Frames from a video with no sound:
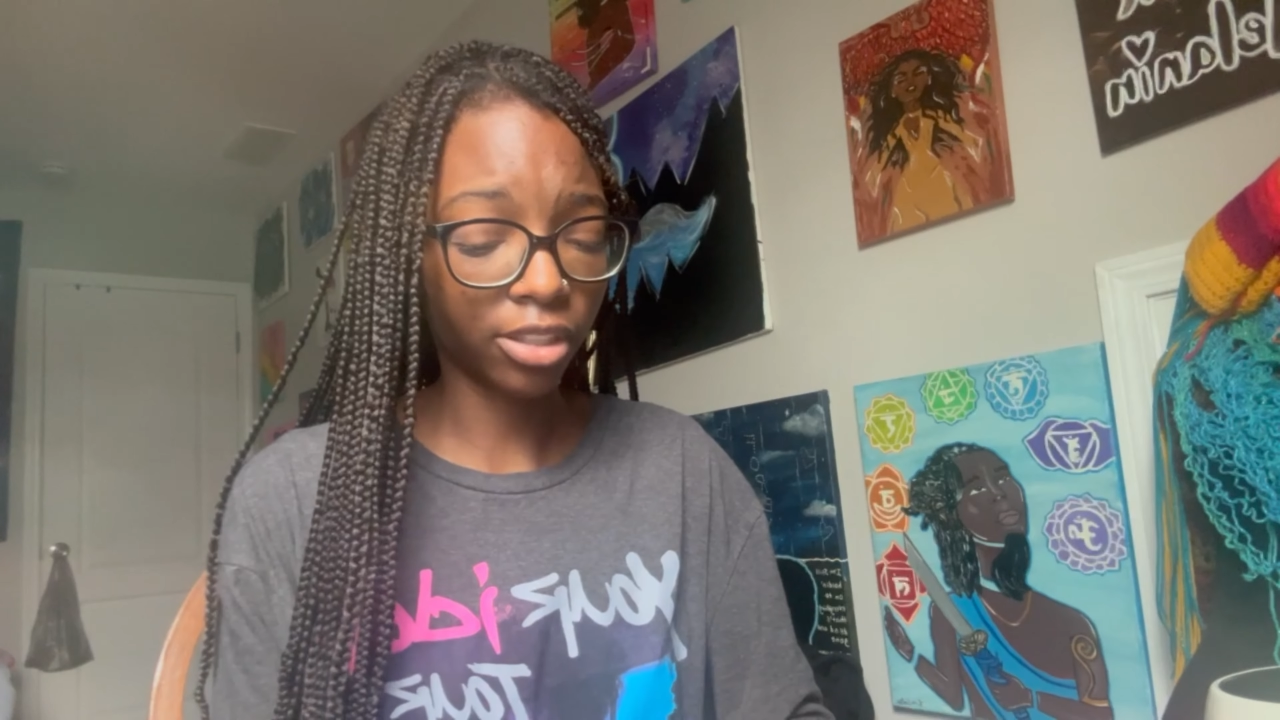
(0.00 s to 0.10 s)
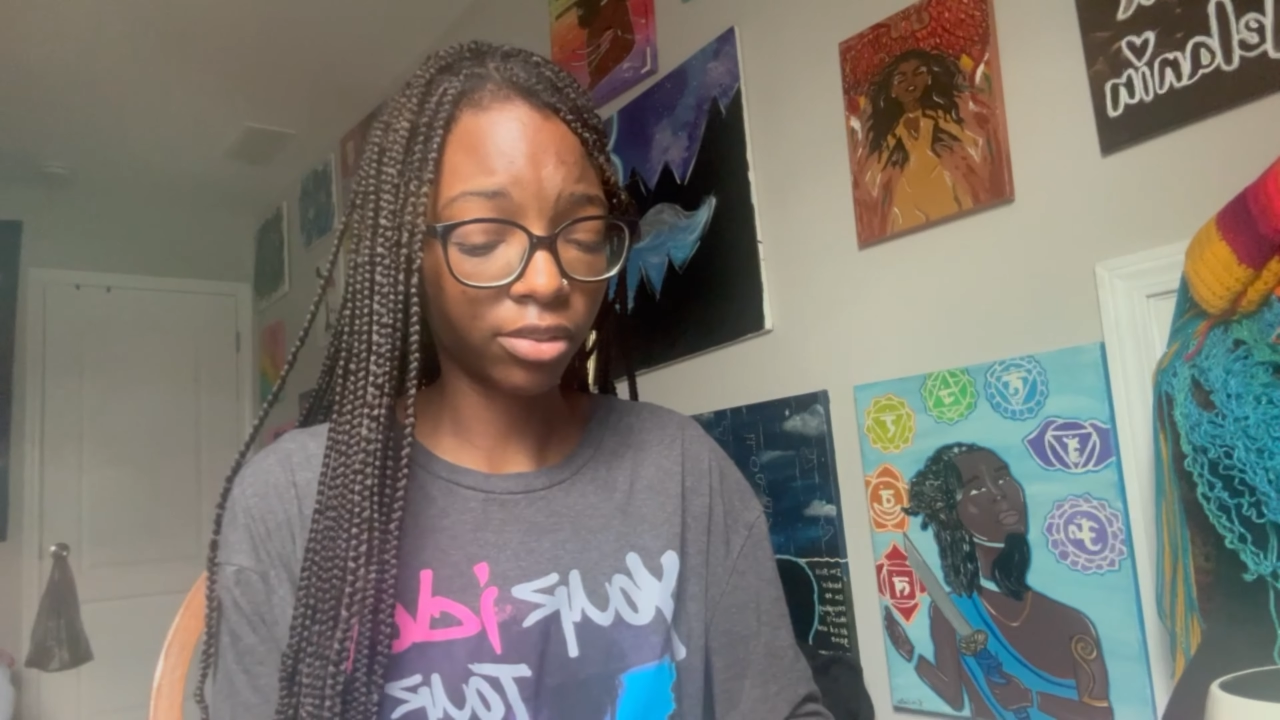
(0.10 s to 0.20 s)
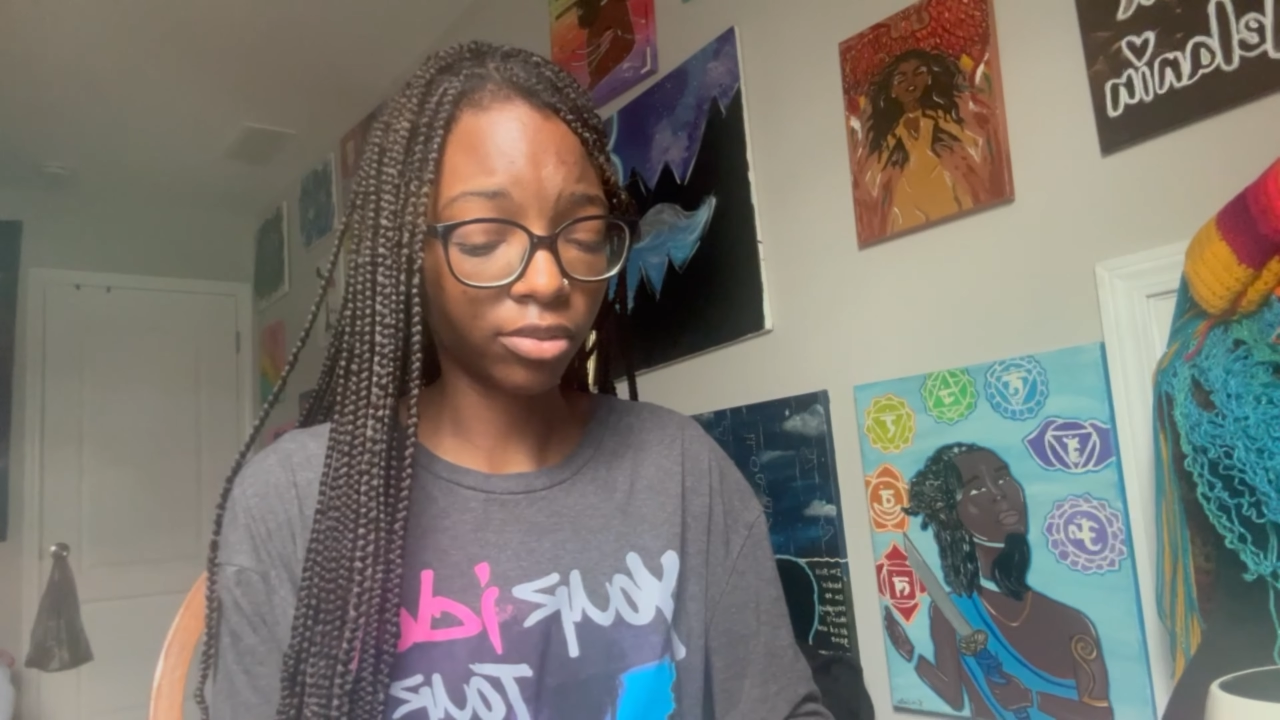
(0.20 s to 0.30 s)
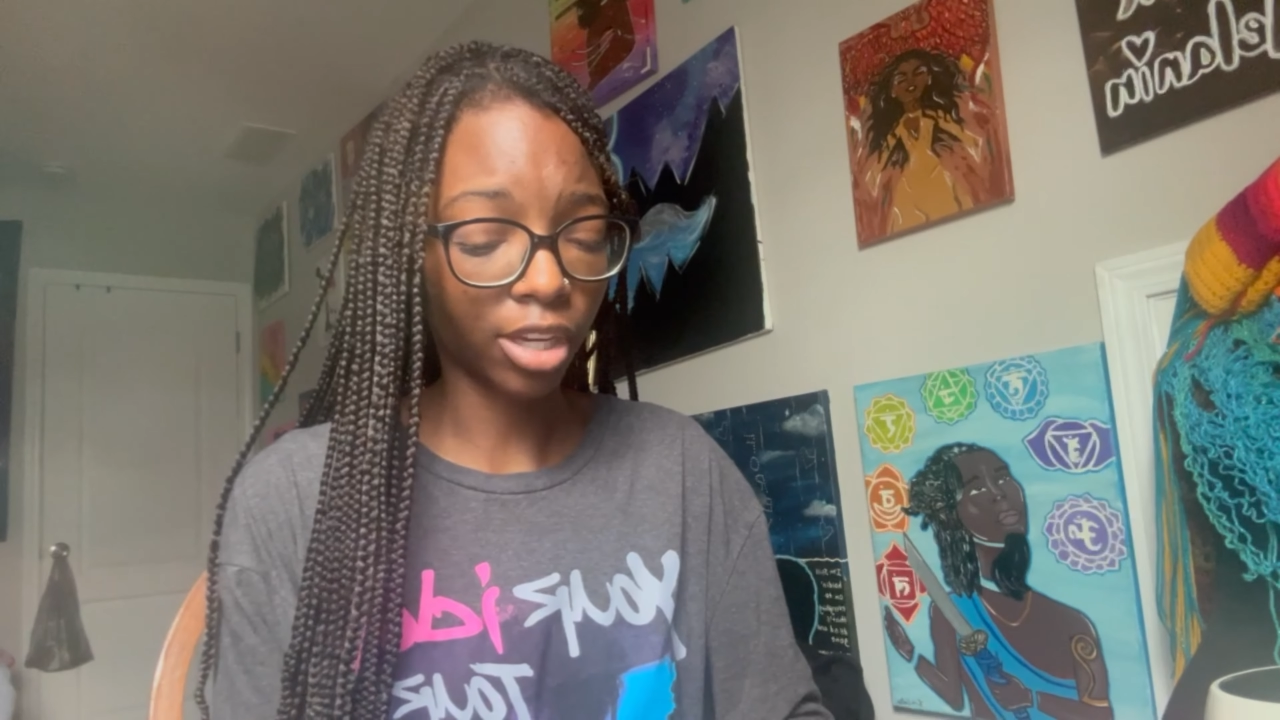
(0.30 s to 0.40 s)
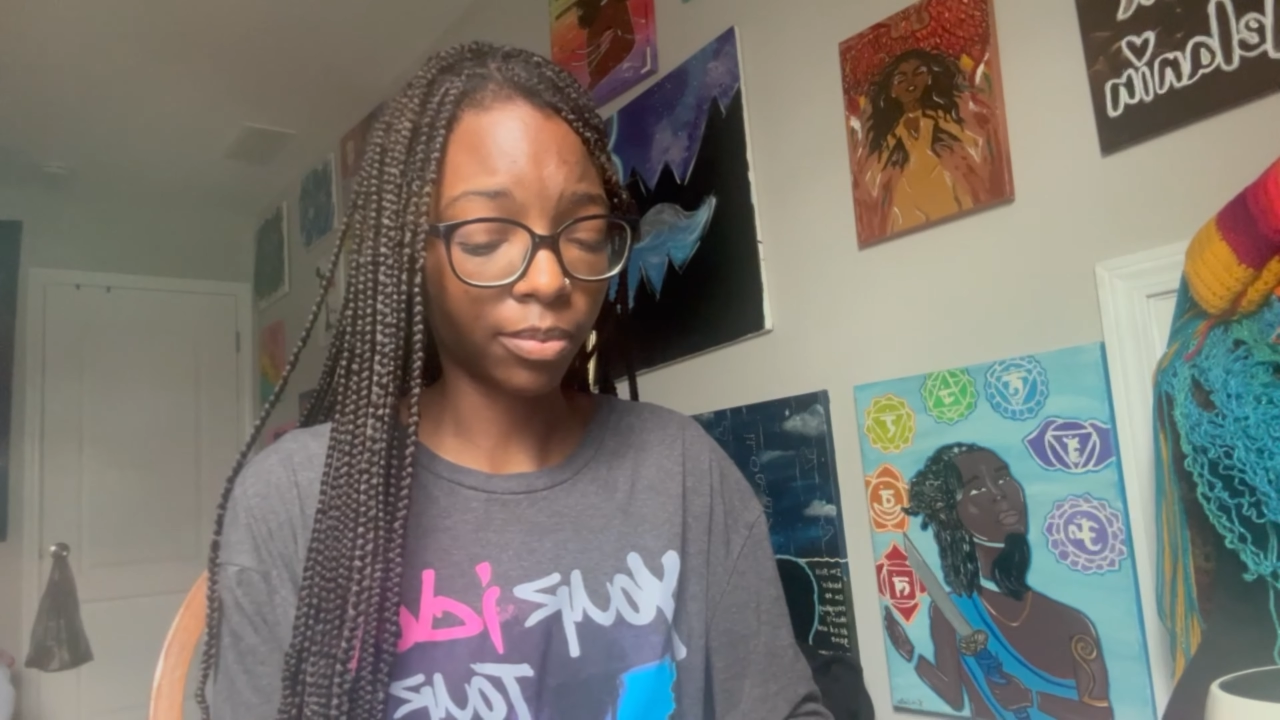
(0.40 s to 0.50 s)
add your
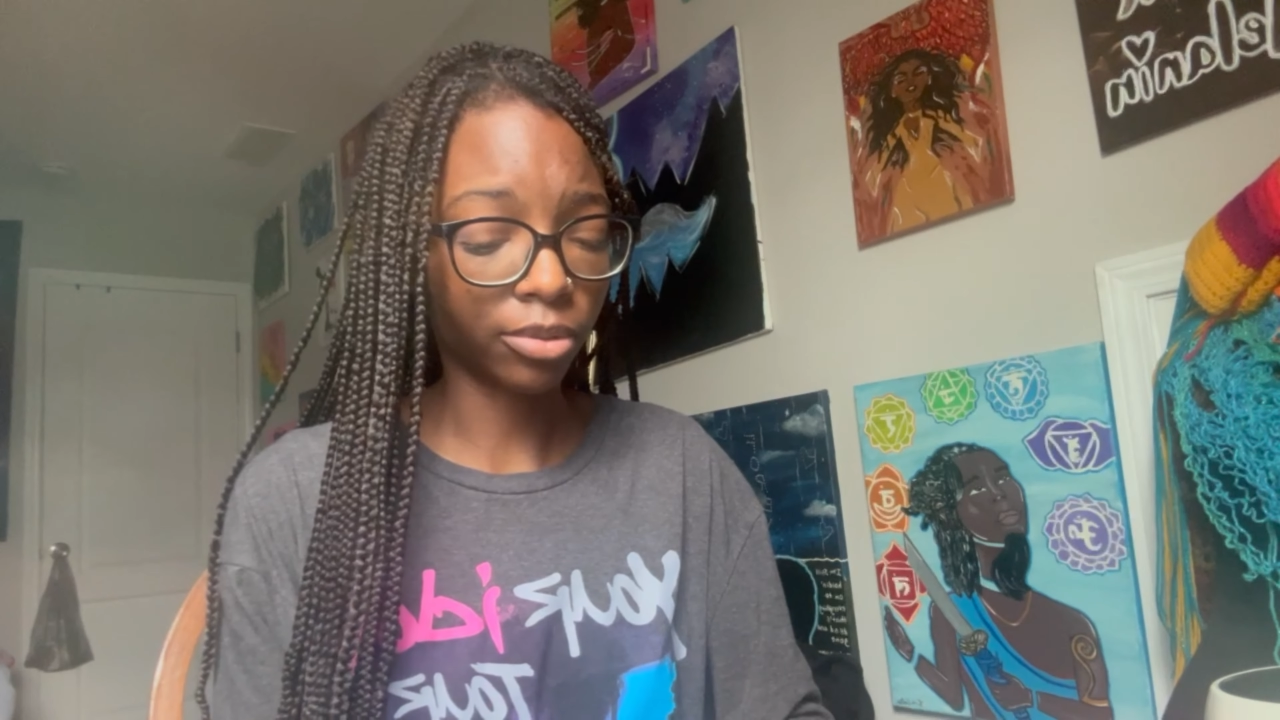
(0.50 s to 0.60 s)
straps,